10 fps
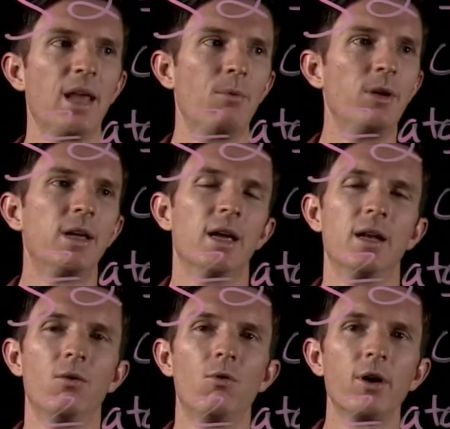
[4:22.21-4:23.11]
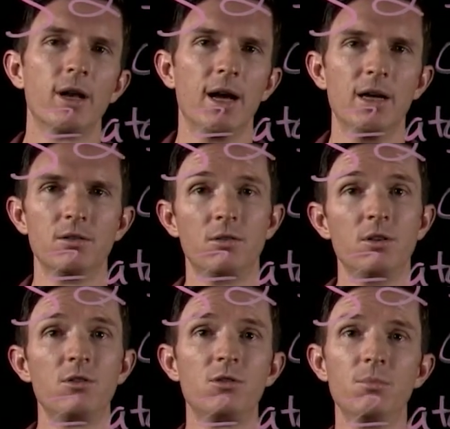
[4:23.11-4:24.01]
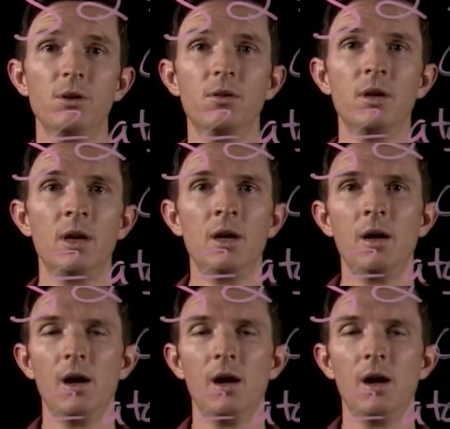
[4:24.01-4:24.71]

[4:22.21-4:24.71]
that we can organize or distribute